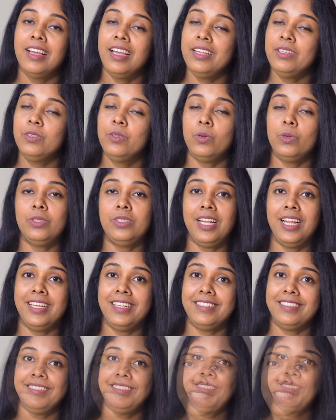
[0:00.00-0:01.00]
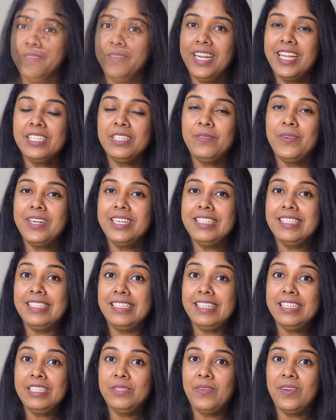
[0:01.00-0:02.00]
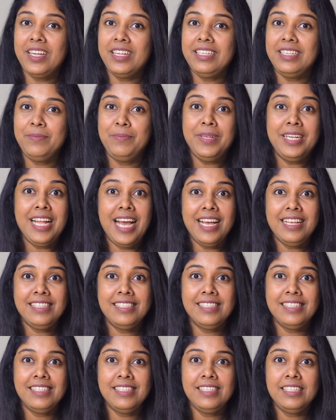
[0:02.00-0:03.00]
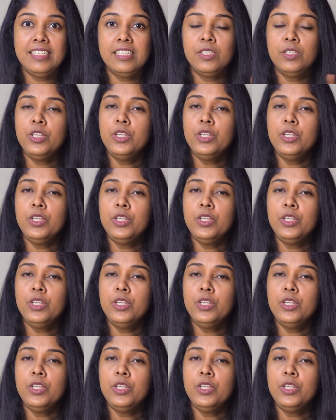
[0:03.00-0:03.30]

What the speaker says: It goes like this. So next one is this one, bedazzled.